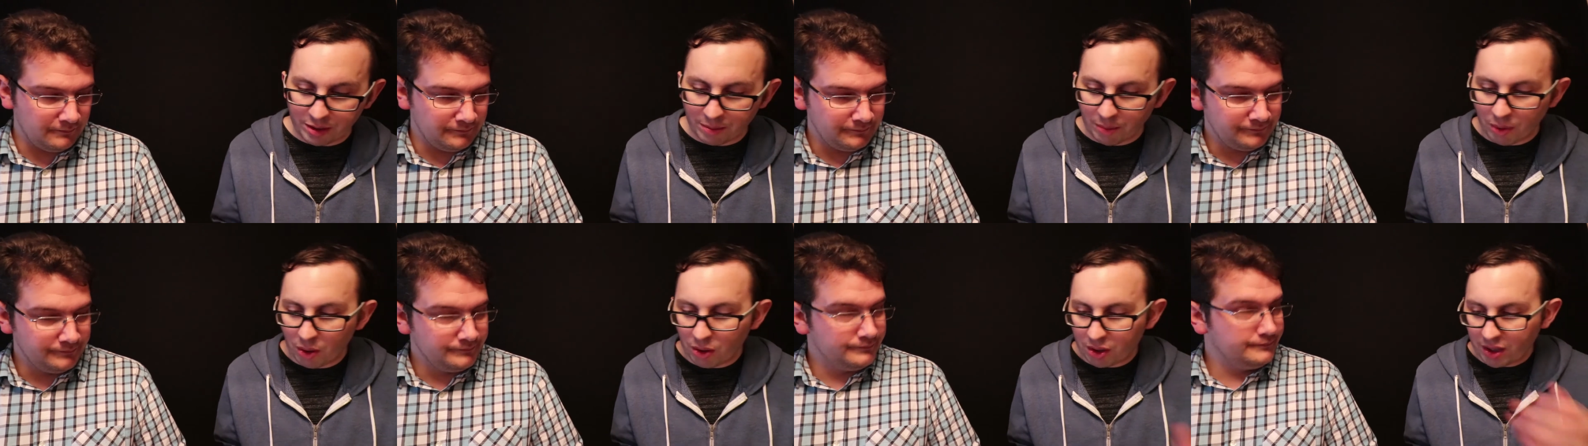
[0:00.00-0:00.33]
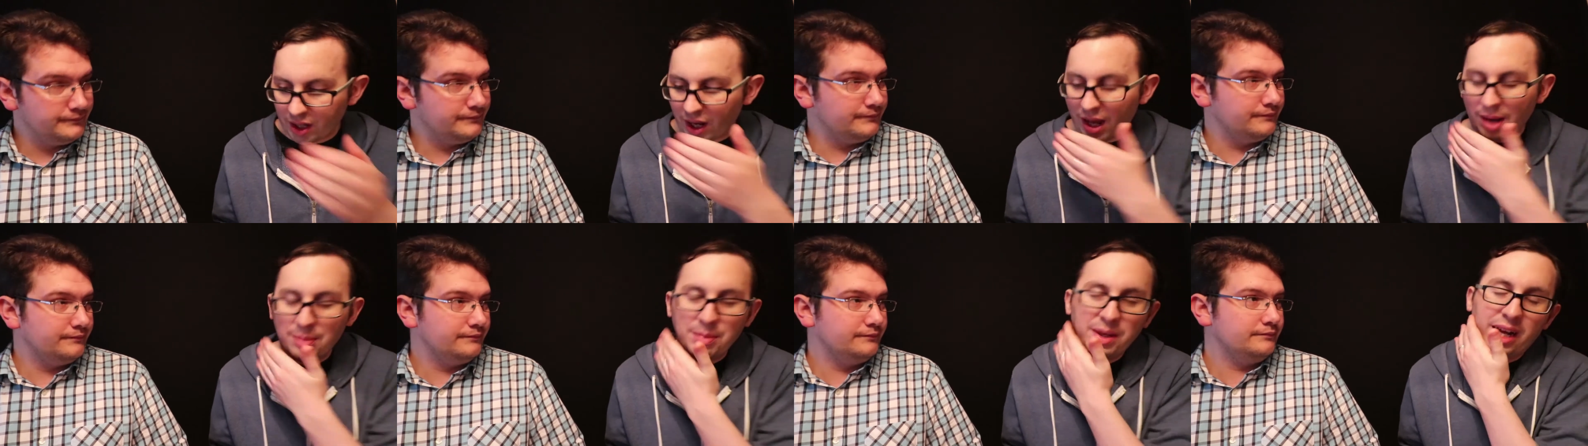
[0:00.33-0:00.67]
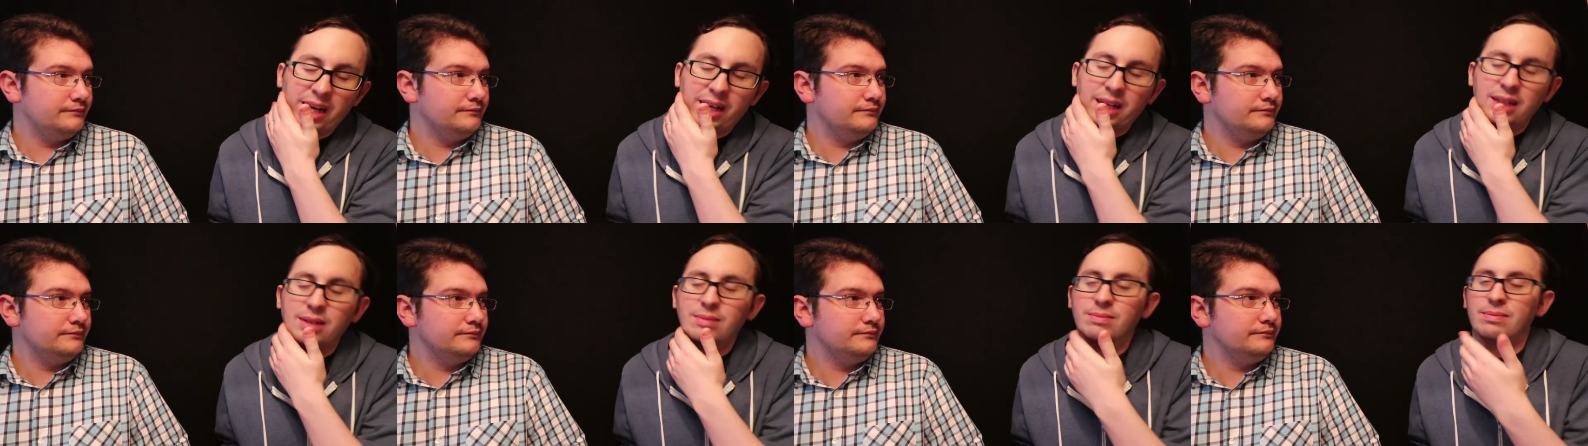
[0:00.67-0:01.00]
Speaker 1: the more, I mean, I
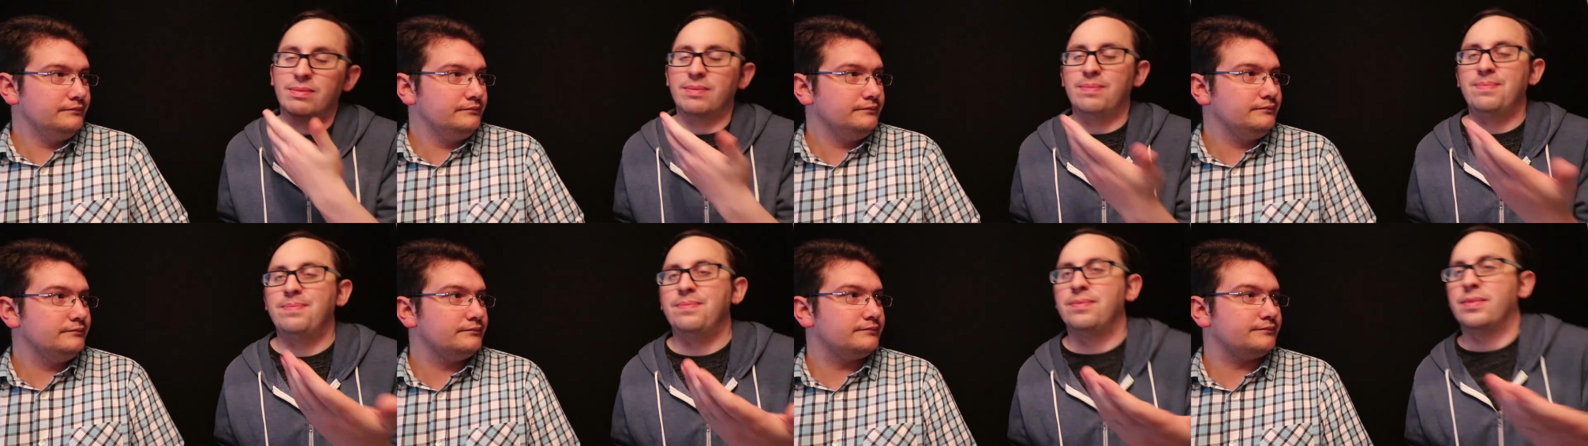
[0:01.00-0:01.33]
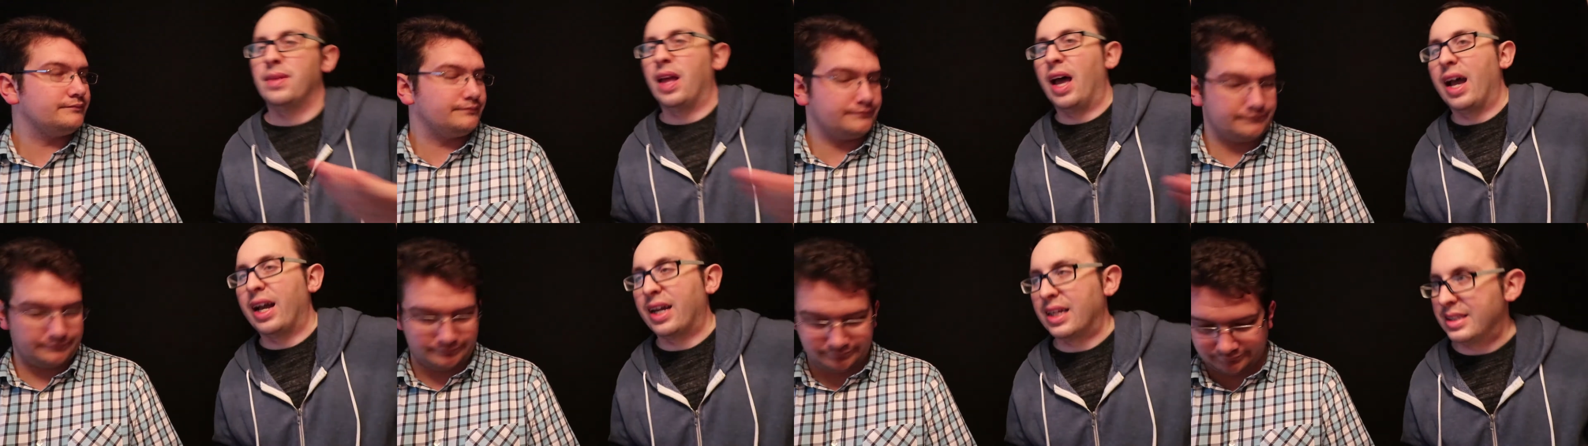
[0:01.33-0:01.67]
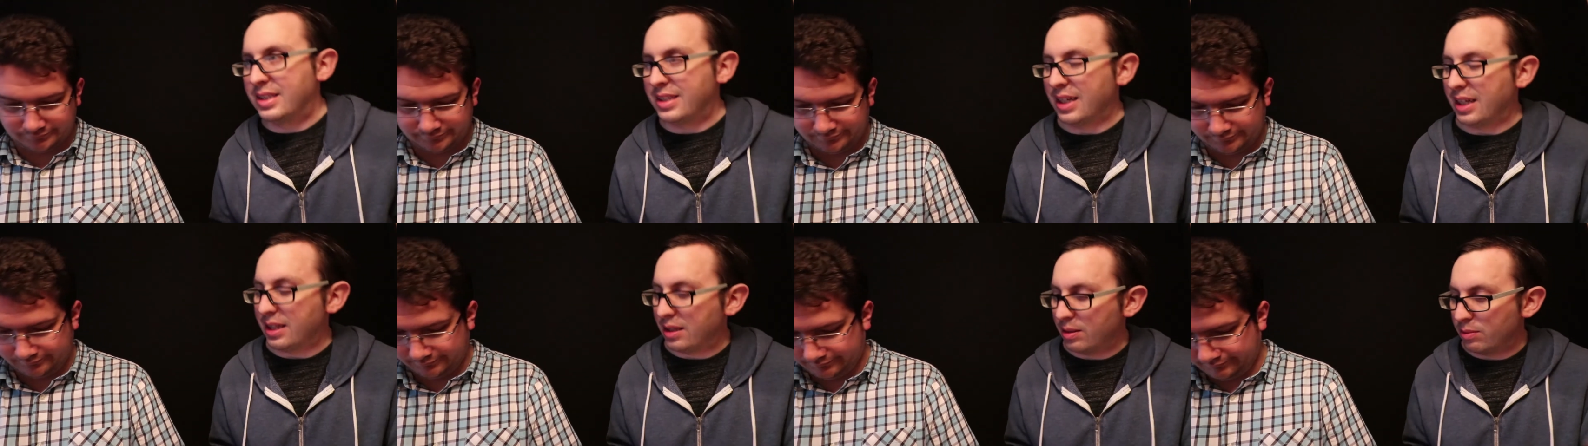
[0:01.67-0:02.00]
can I can
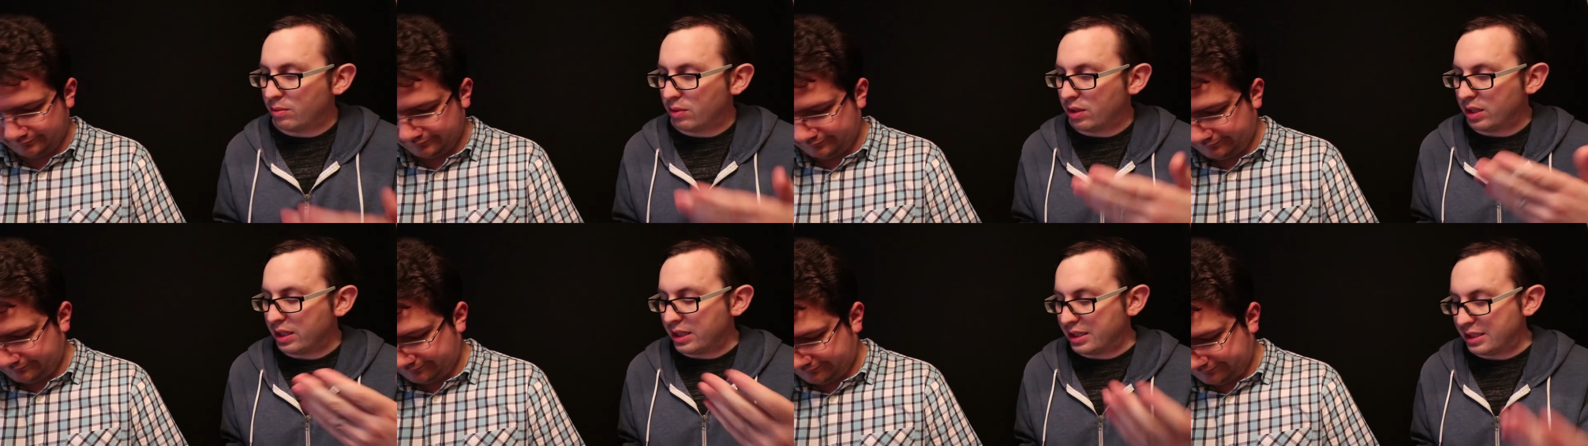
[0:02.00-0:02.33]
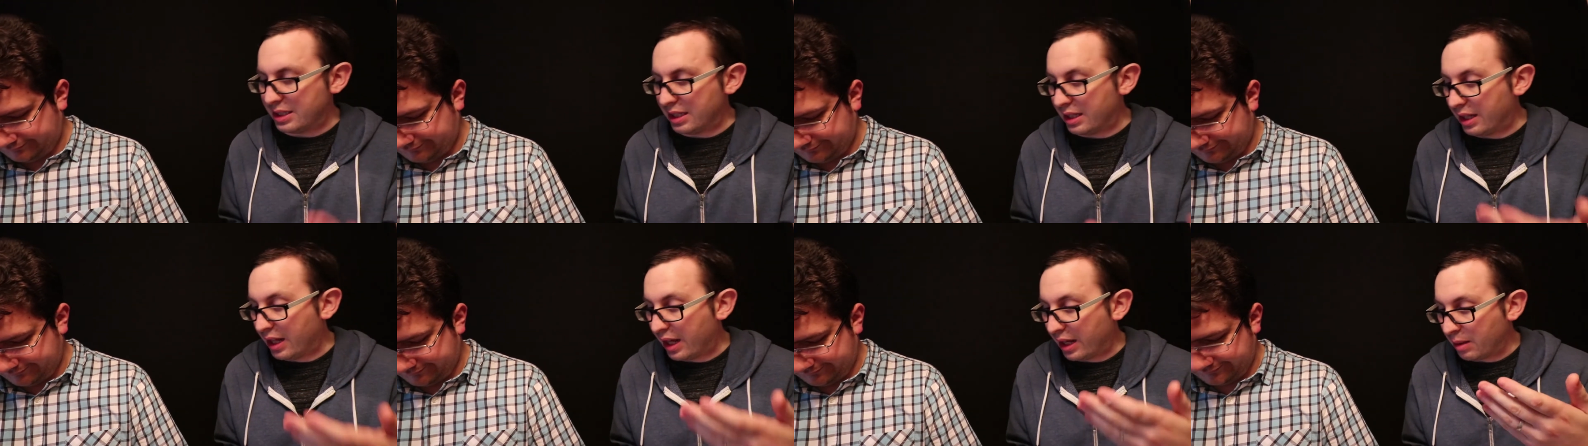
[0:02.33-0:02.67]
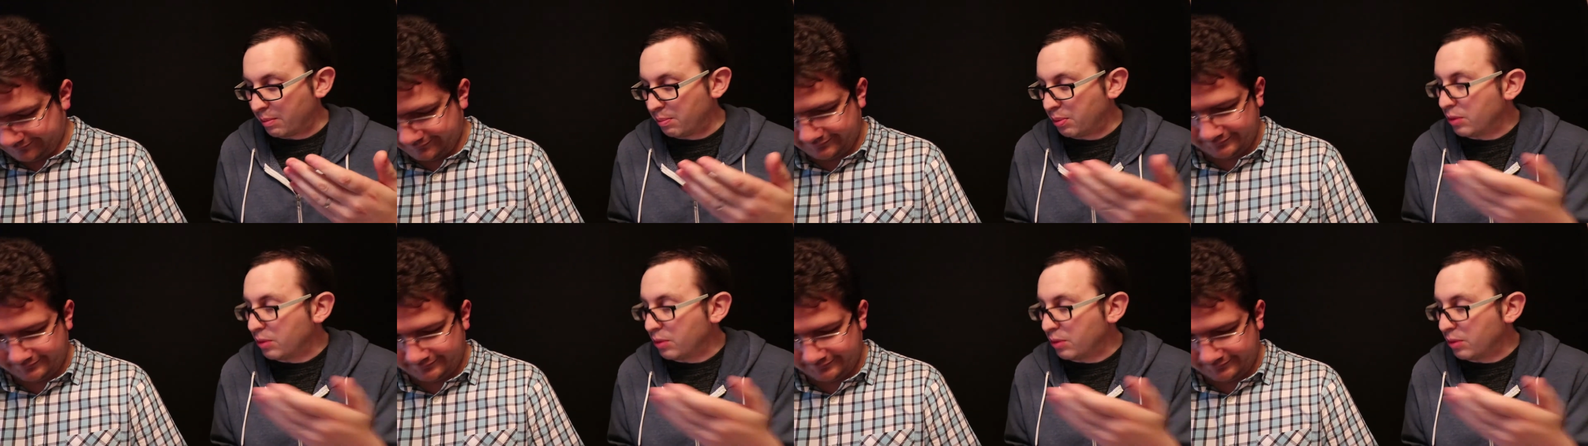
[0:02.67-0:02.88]
see them releasing like